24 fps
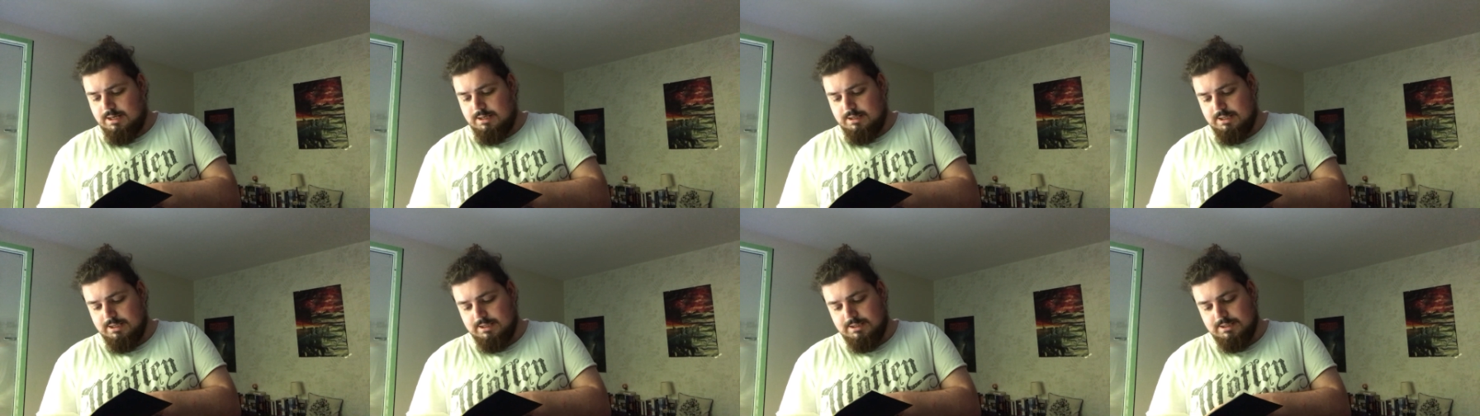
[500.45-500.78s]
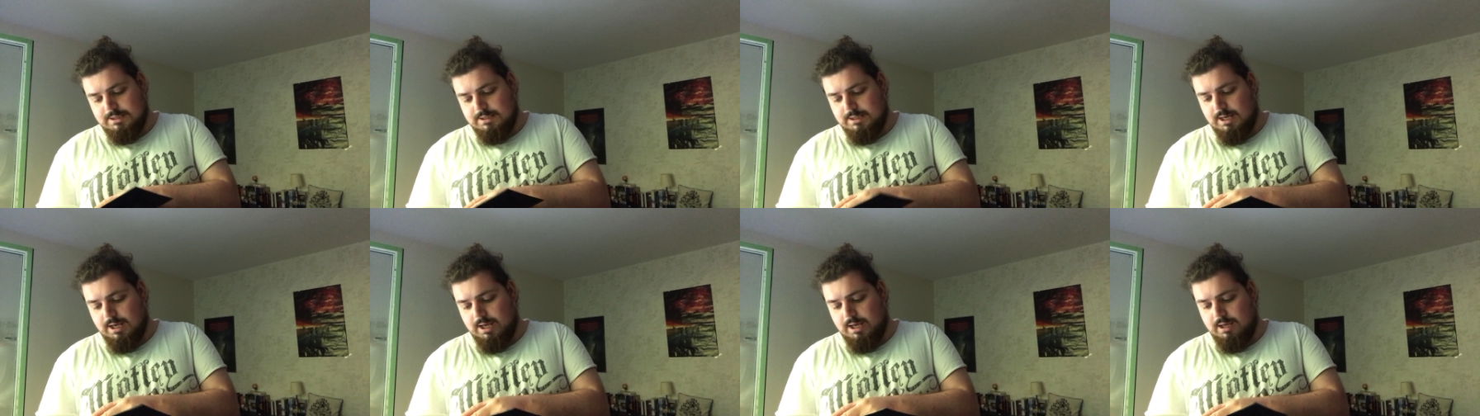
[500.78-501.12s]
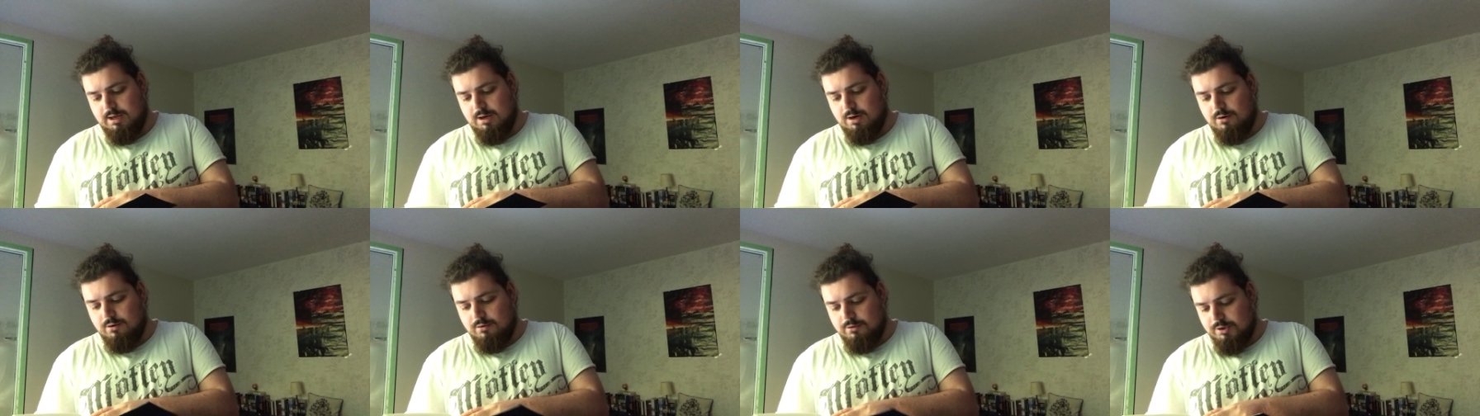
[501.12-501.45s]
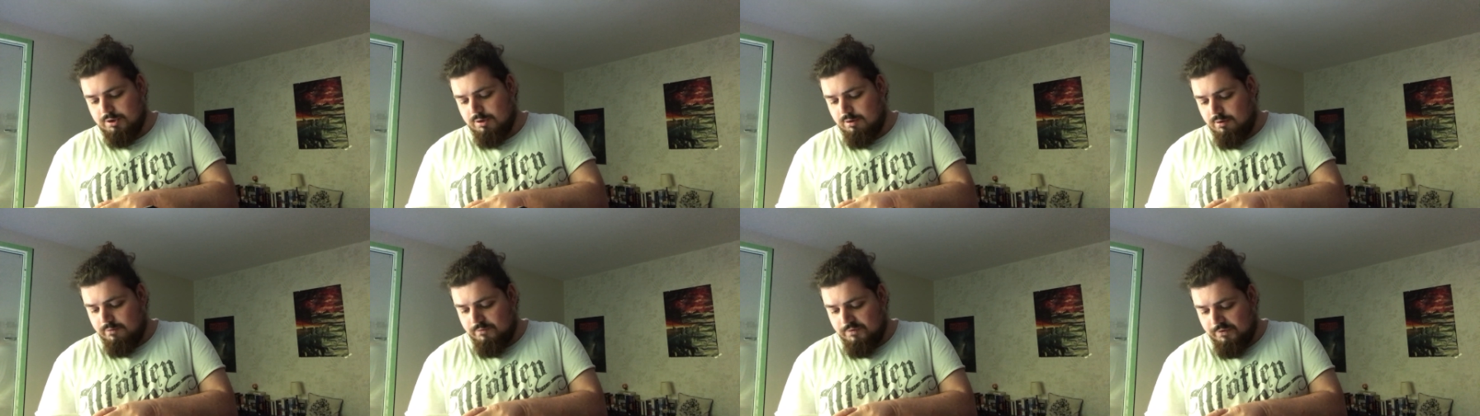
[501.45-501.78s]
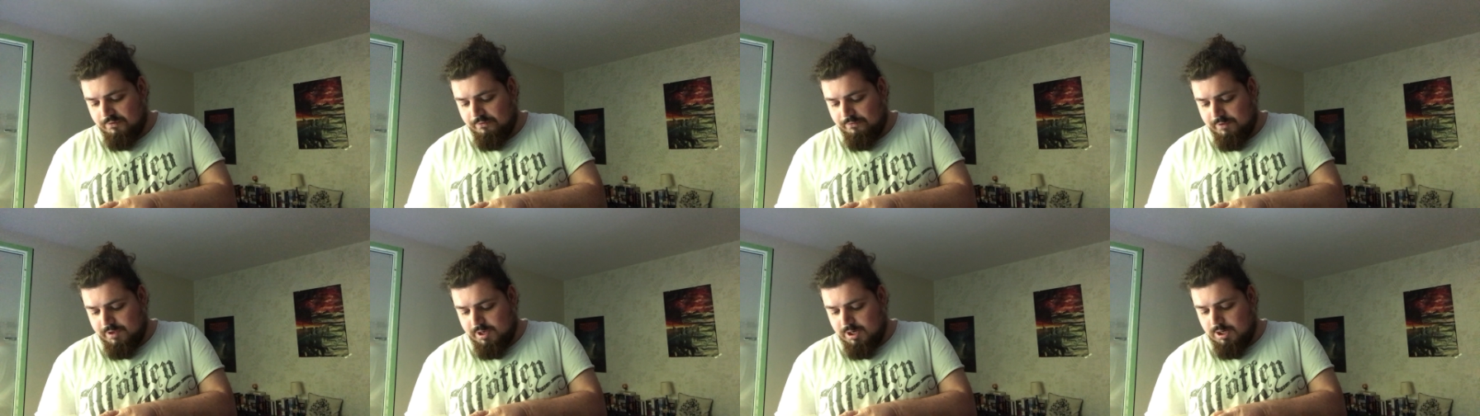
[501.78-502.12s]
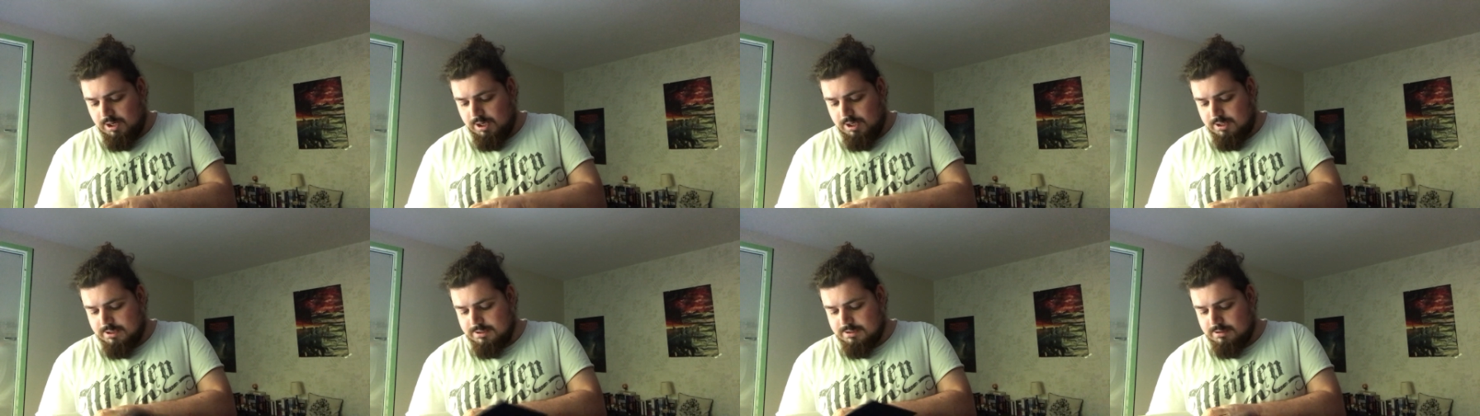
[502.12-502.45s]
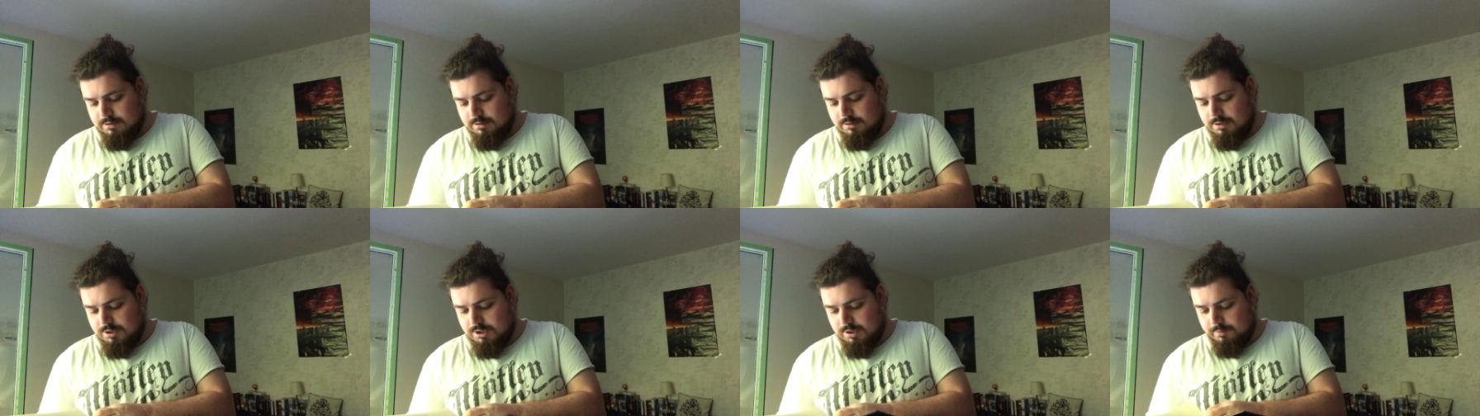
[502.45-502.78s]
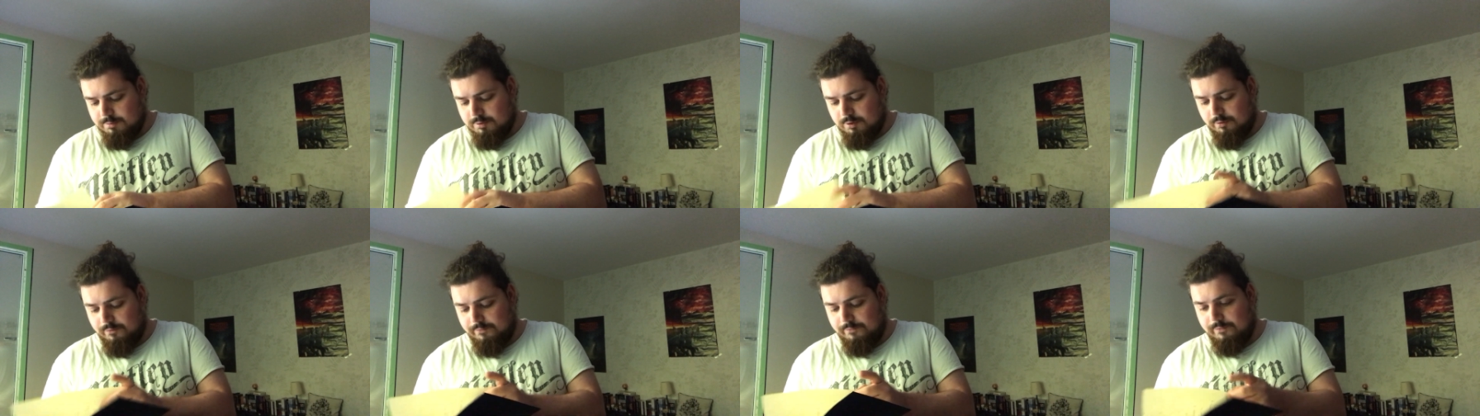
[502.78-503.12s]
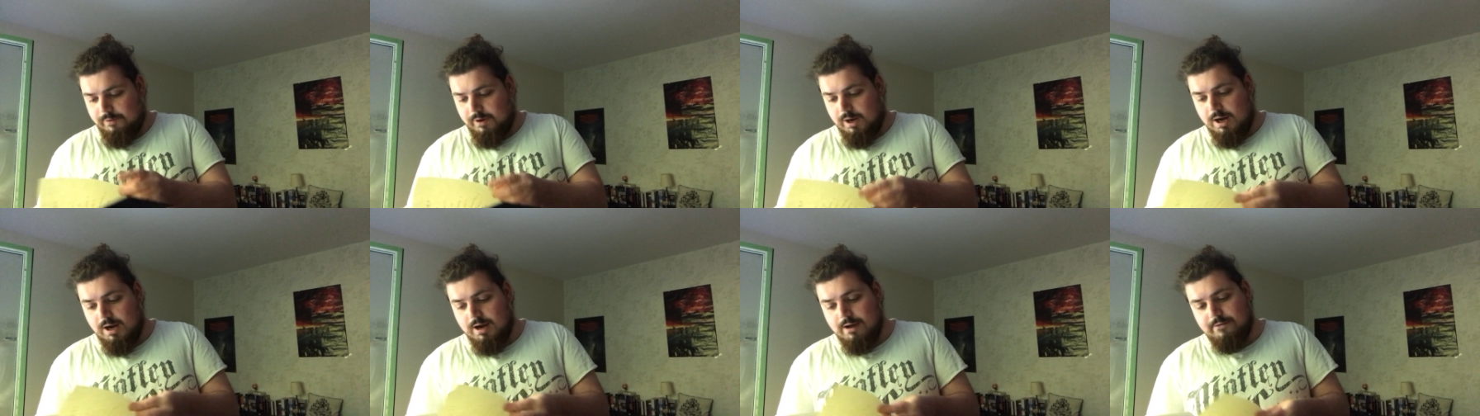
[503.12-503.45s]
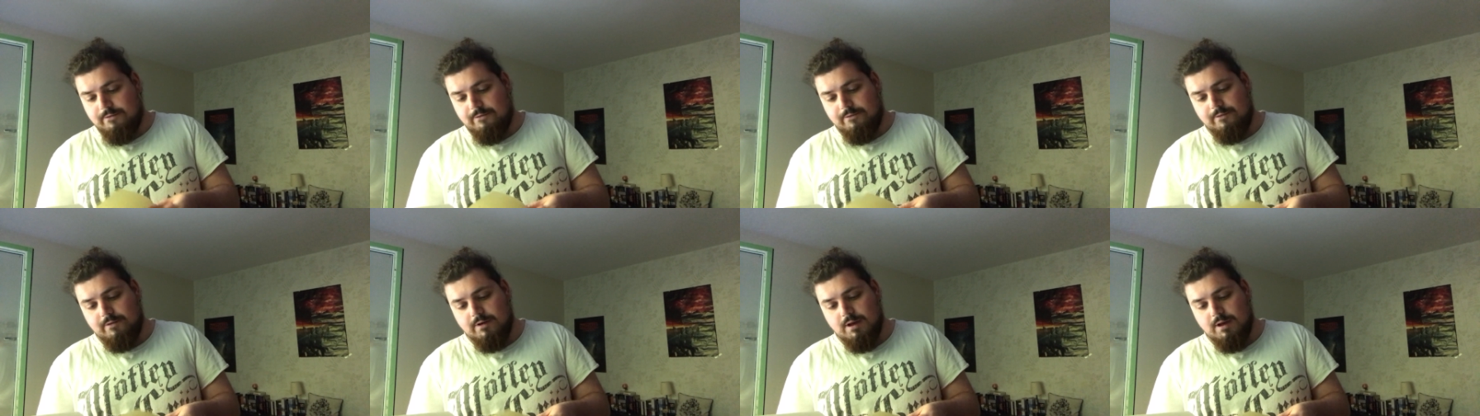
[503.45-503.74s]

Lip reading: let's say, Order of the Phoenix, chapter 5,